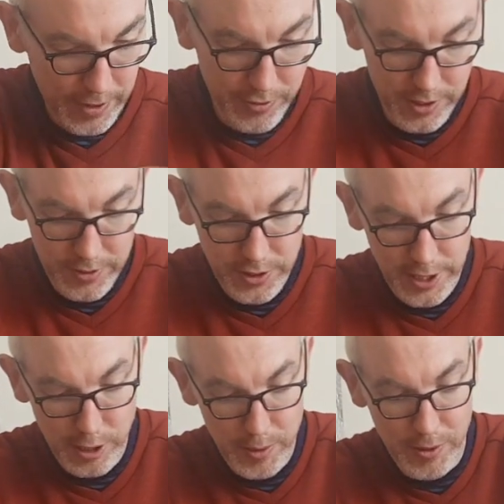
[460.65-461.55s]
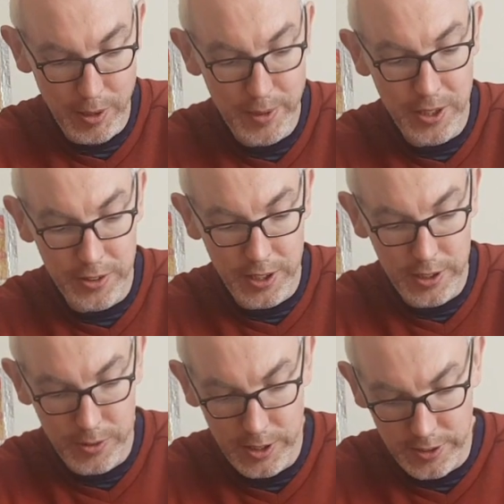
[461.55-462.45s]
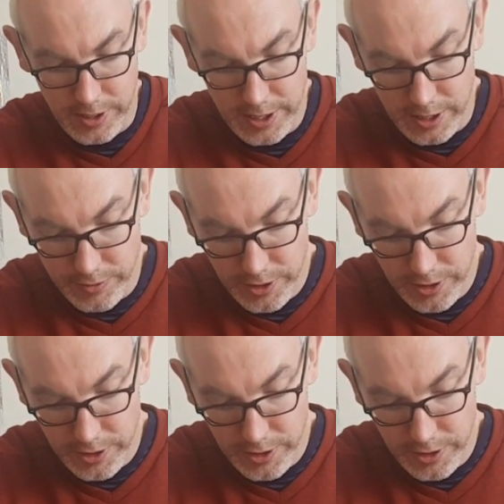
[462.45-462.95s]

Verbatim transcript: If you lift your elbow up, it doesn't cut quite as cleanly.